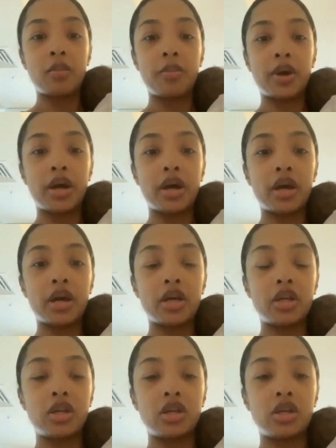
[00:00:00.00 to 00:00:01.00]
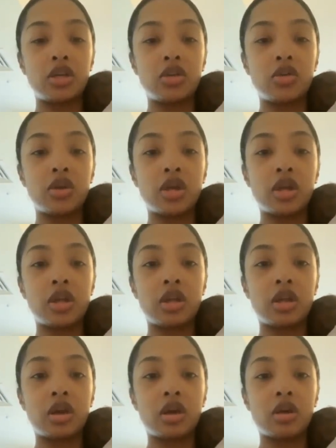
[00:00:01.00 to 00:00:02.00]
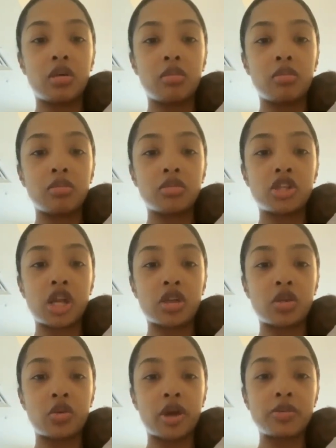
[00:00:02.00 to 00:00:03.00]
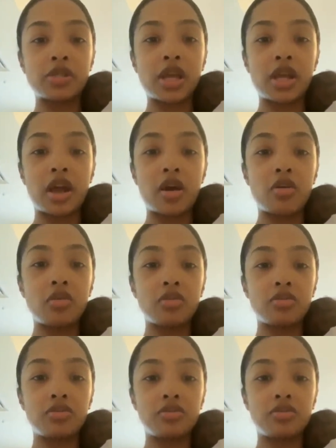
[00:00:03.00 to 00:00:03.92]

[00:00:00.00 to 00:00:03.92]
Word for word: but you can um, check the website out.